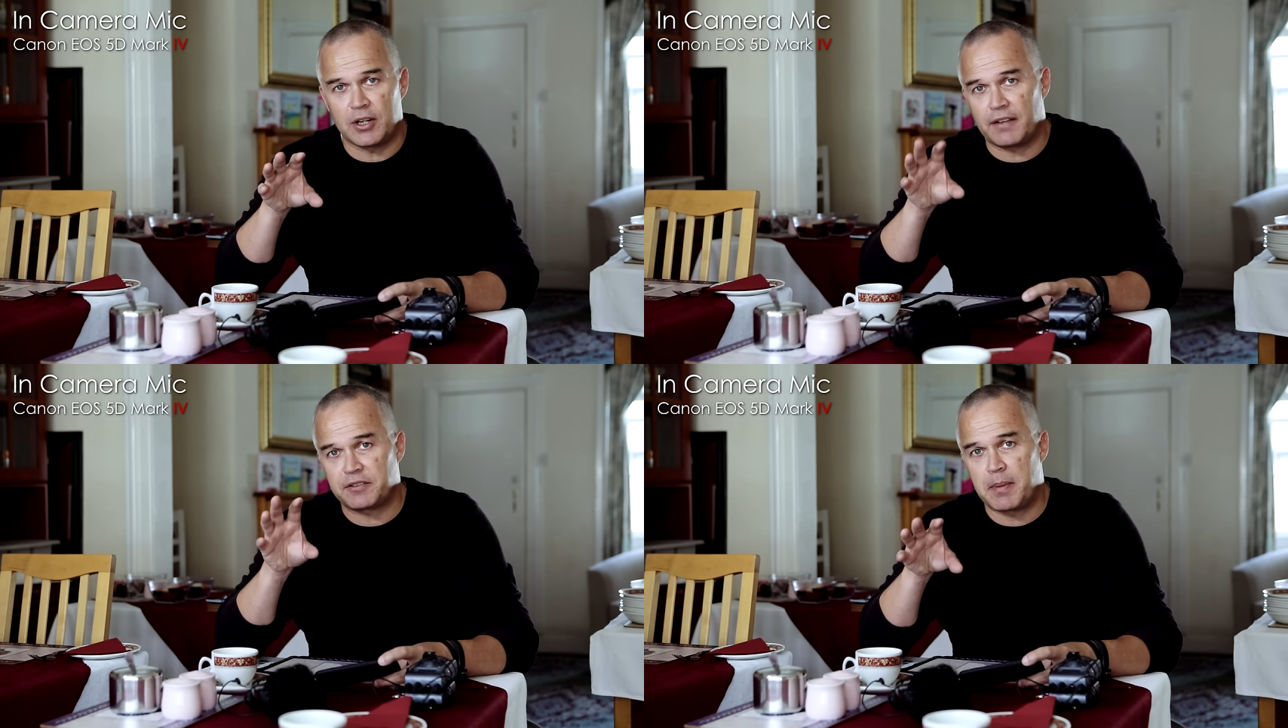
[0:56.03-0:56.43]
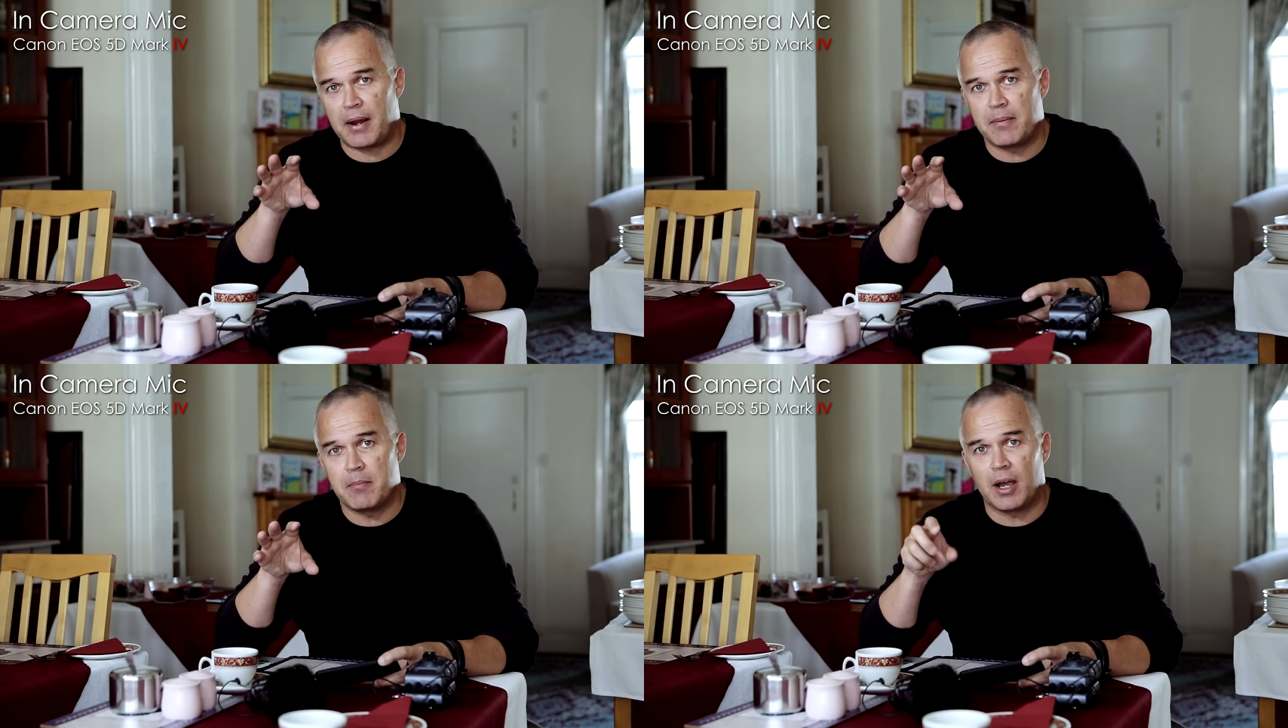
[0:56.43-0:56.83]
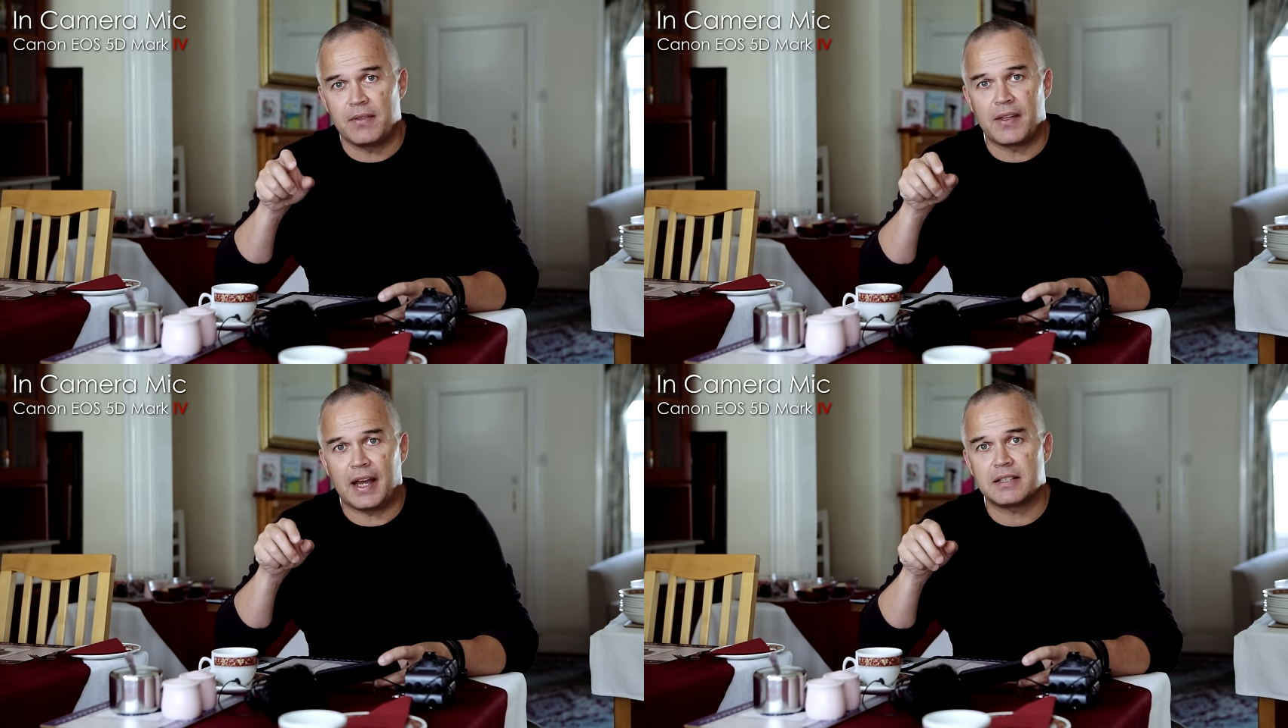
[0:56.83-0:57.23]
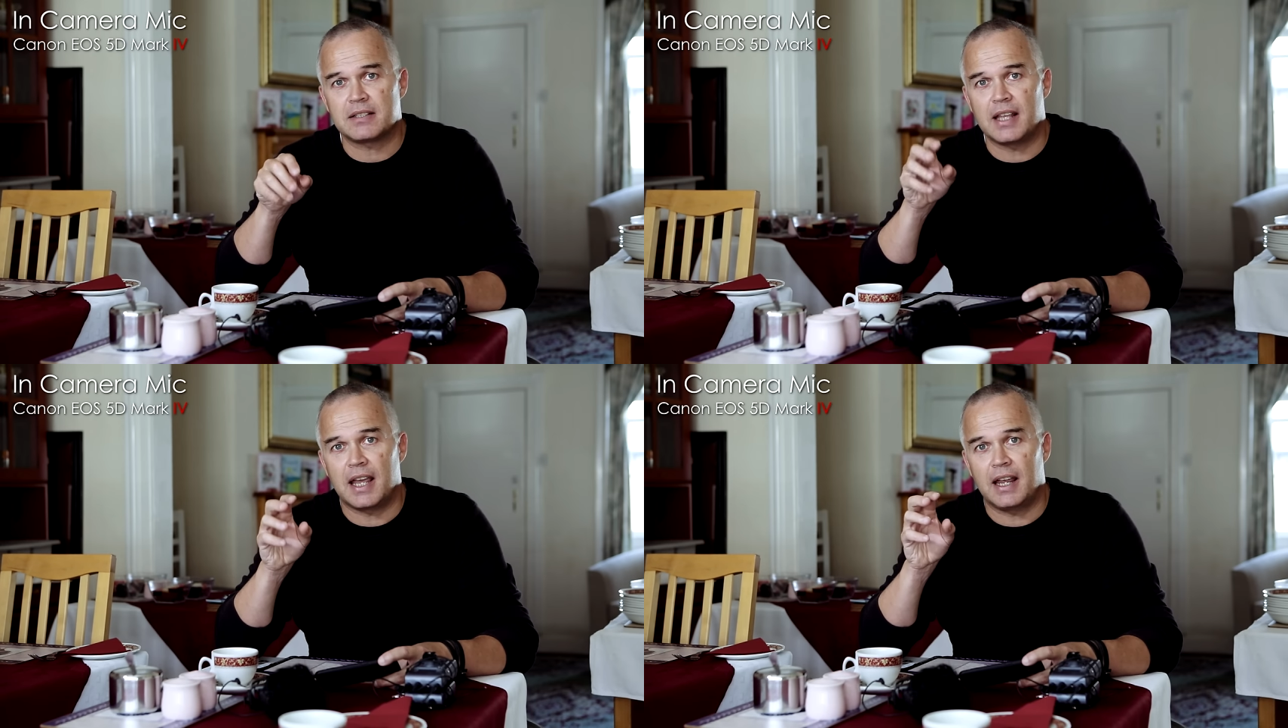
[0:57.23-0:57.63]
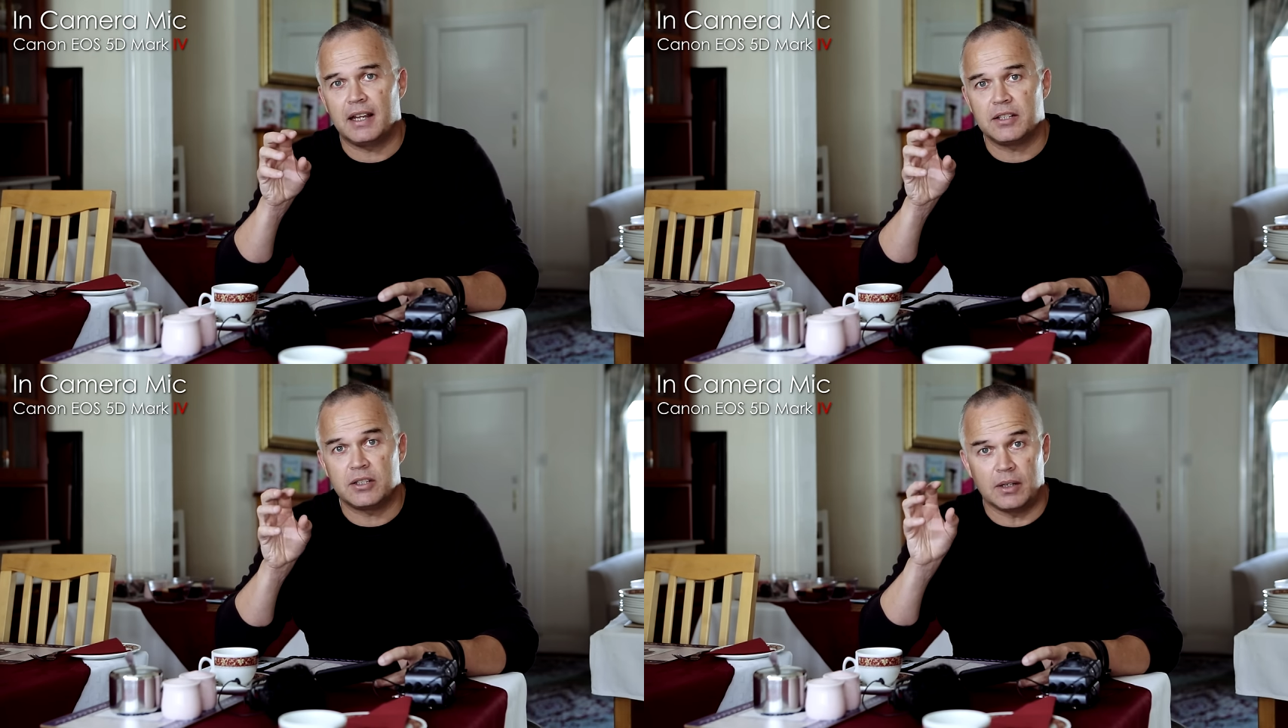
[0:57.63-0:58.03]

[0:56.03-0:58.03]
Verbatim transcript: you have to bear in mind that there.